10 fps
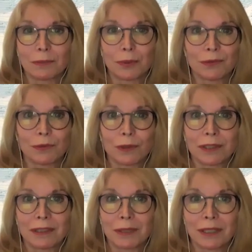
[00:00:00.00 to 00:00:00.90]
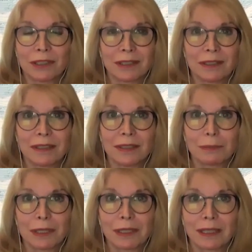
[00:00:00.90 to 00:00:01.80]
put 14 patients to sleep
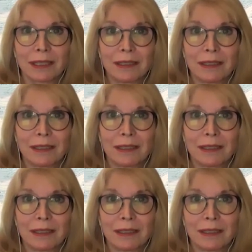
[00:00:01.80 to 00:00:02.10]
a day.